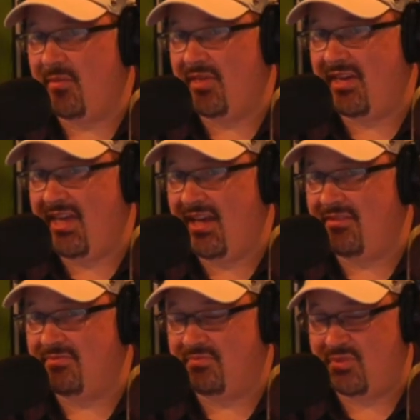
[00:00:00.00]
to tell me they
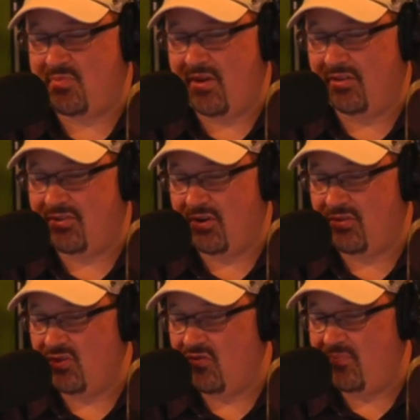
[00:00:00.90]
can't smell a
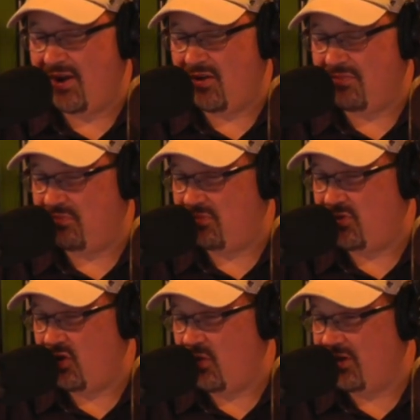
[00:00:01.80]
turd that you've buried
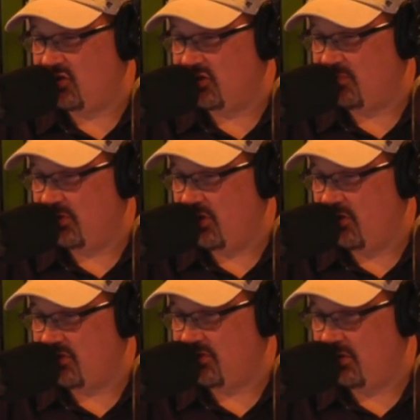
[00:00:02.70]
two inches
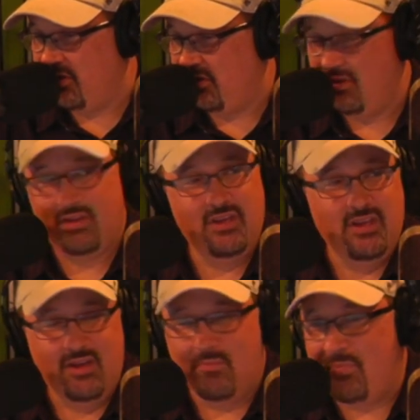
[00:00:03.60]
below the soil? yeah,
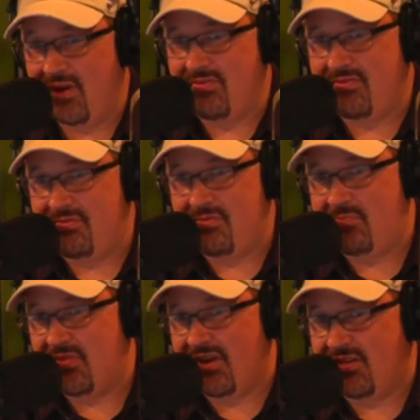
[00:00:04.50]
but you gotta dig